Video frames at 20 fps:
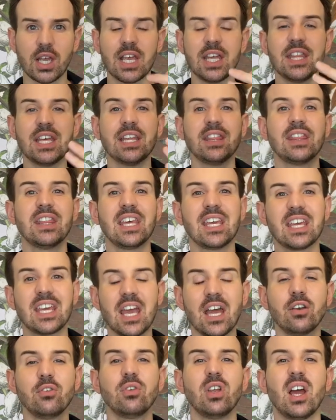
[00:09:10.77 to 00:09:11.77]
is that they
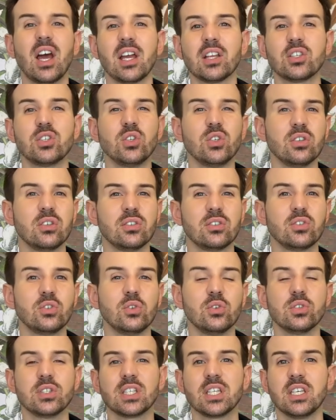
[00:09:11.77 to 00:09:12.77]
can react to
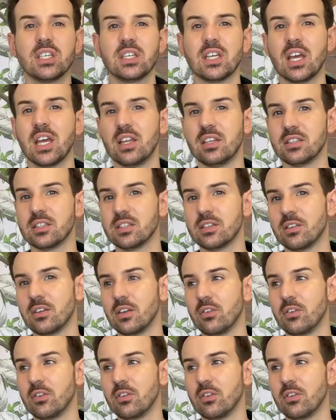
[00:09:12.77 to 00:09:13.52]
your skin and